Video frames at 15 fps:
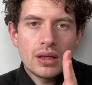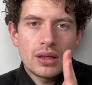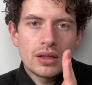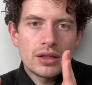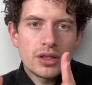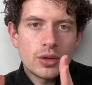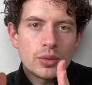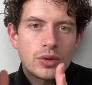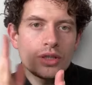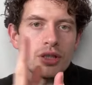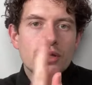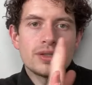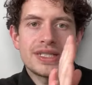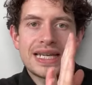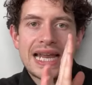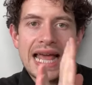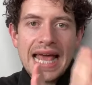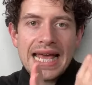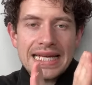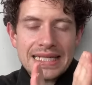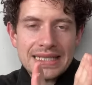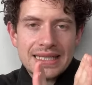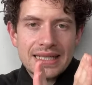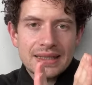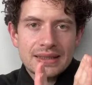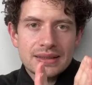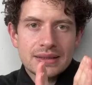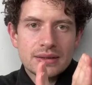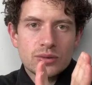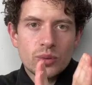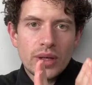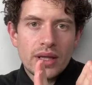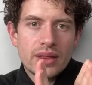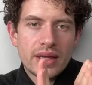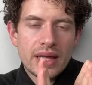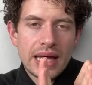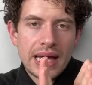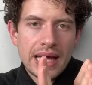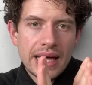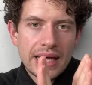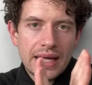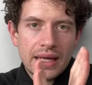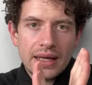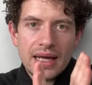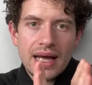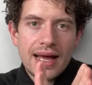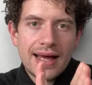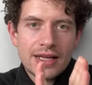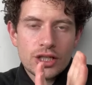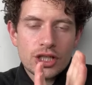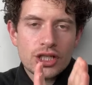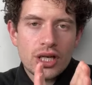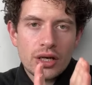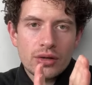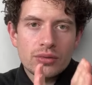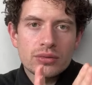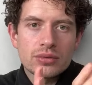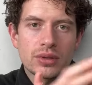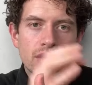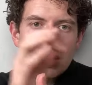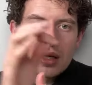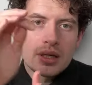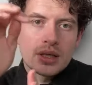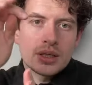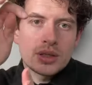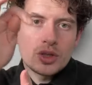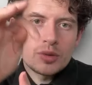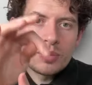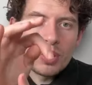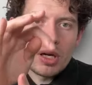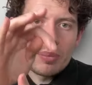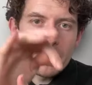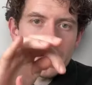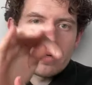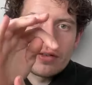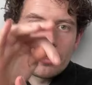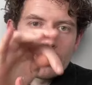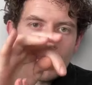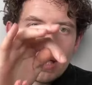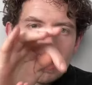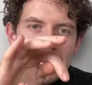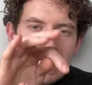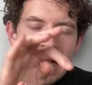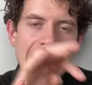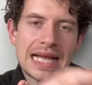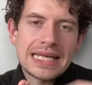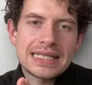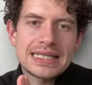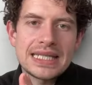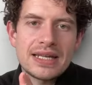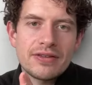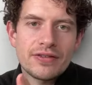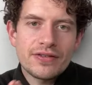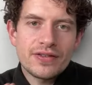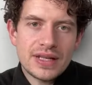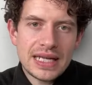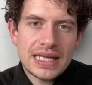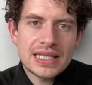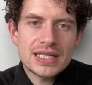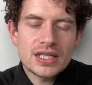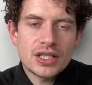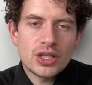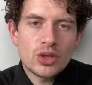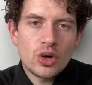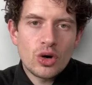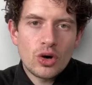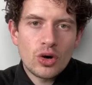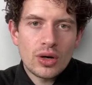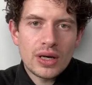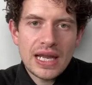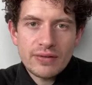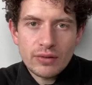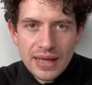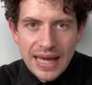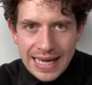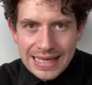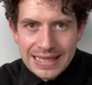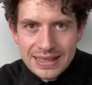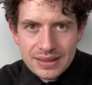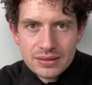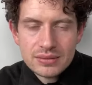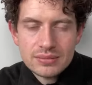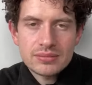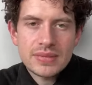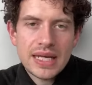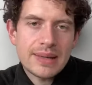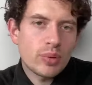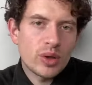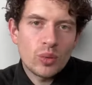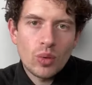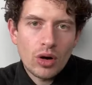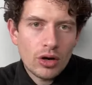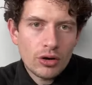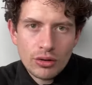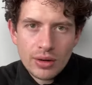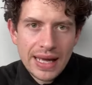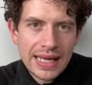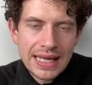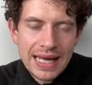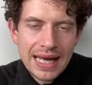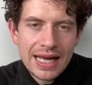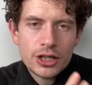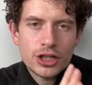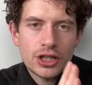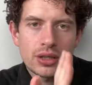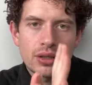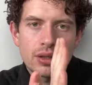You would use an 8 with a ash tone. You'd put a bit of green additive into your level 8, 8.1 or 8 ash,